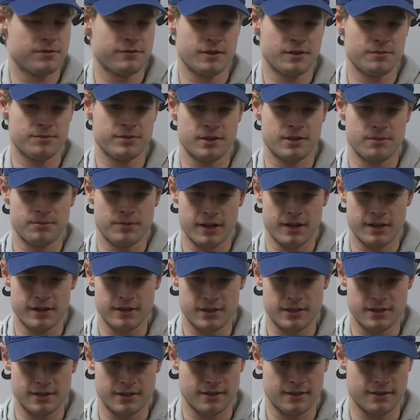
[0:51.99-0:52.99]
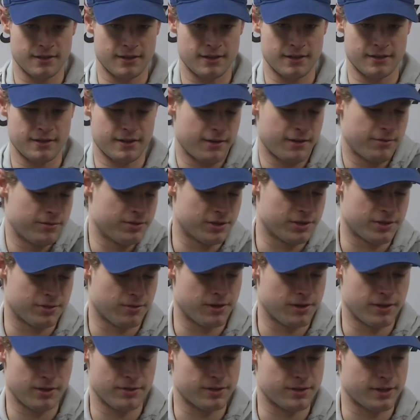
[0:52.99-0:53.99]
from some nights, and tonight was just
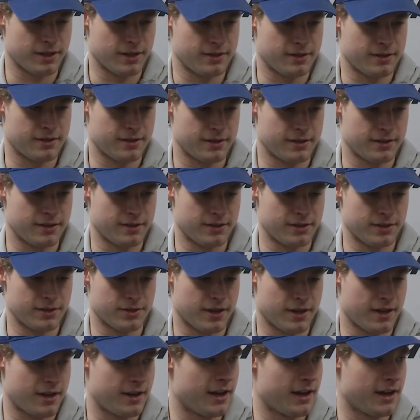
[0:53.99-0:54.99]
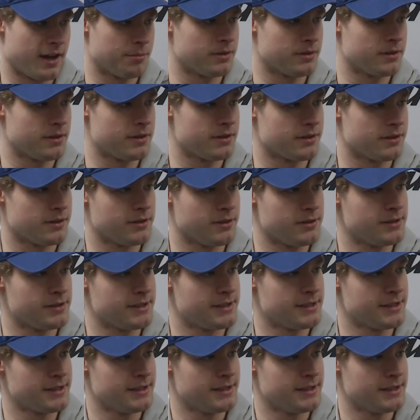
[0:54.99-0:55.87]
one of those nights that they just kind of happened, so.